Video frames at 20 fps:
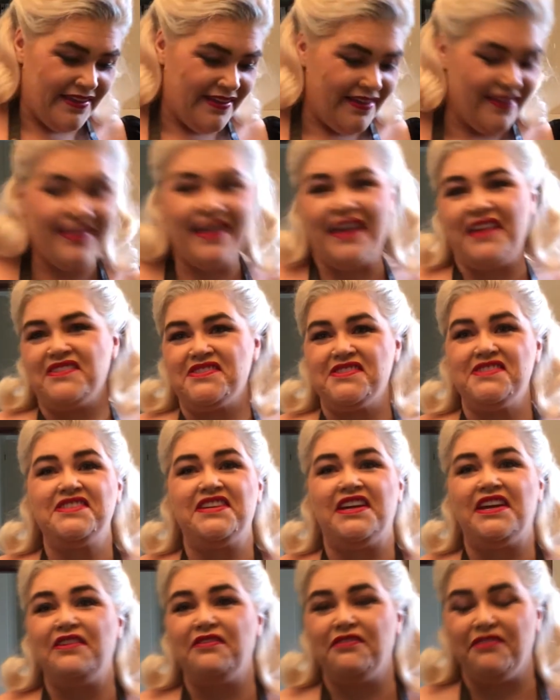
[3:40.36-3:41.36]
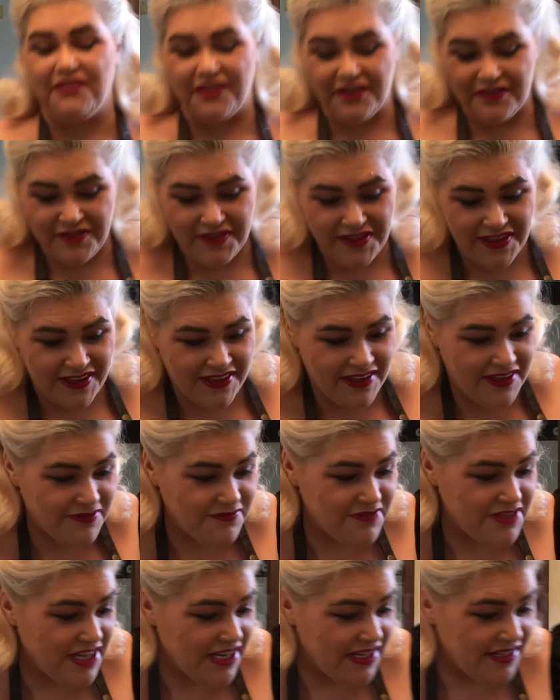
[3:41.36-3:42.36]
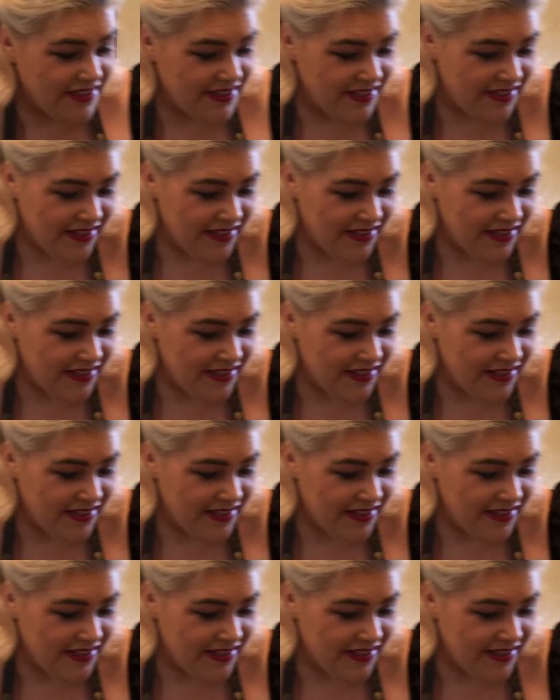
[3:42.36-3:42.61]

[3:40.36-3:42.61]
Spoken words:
Thanks, Steve, for everything you've done.